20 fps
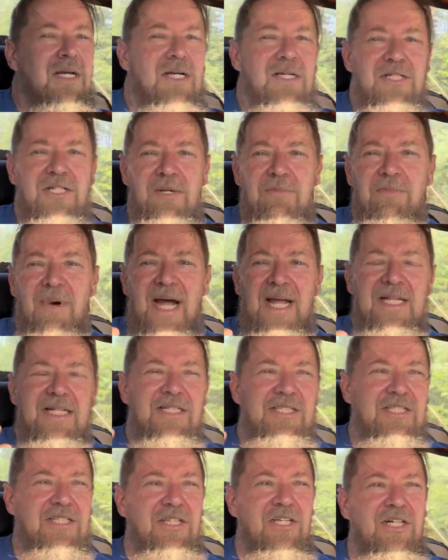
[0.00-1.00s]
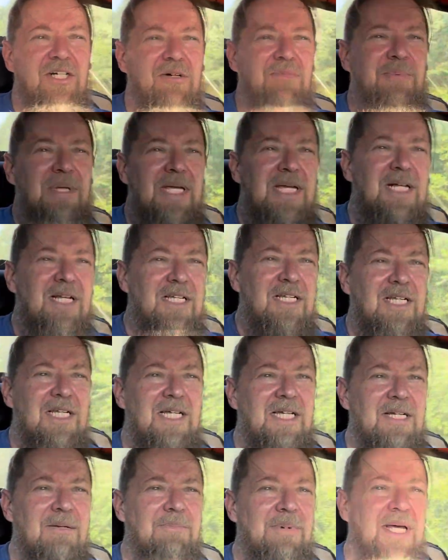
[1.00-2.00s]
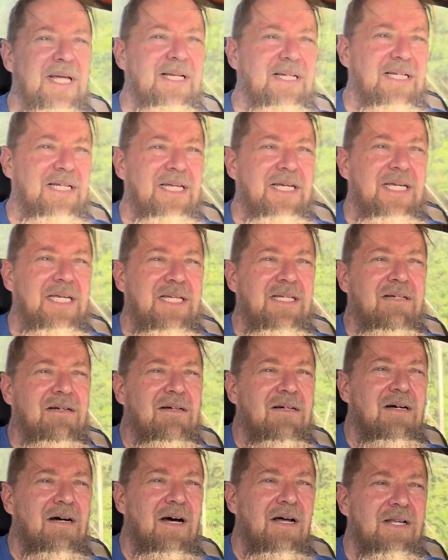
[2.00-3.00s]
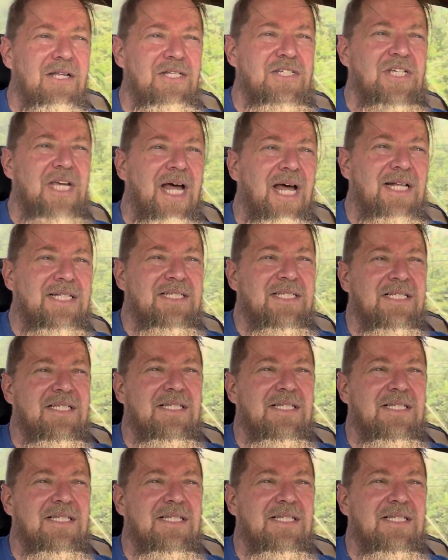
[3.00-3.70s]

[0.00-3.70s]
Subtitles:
She might still be a little bit lean on the jets.